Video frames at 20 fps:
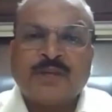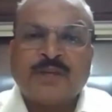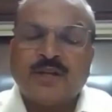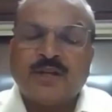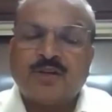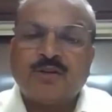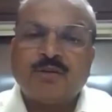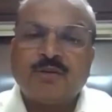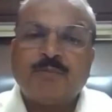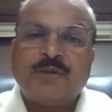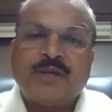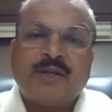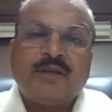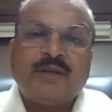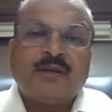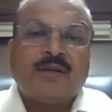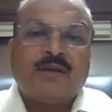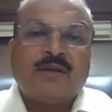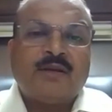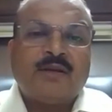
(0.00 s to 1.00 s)
it will
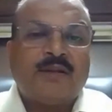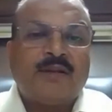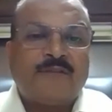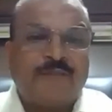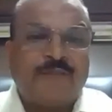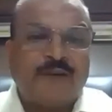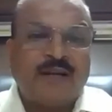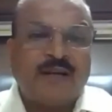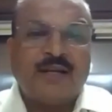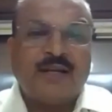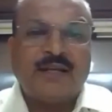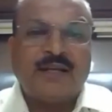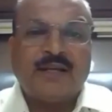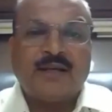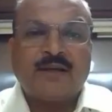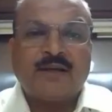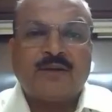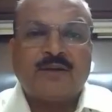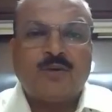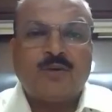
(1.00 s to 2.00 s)
be definitely
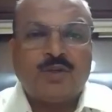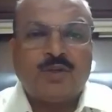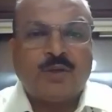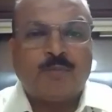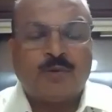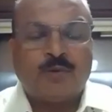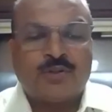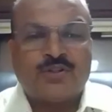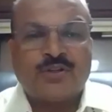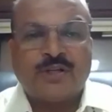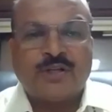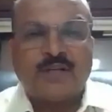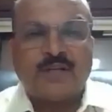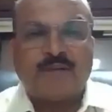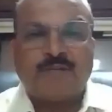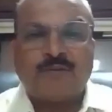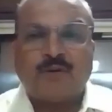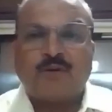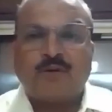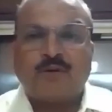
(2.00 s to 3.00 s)
a good opportunity
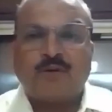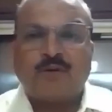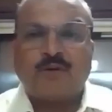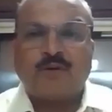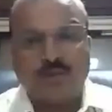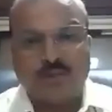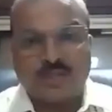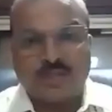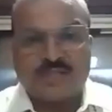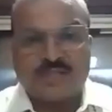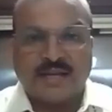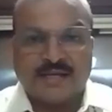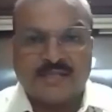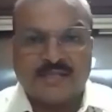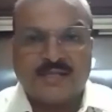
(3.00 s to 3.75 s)
for both the sides,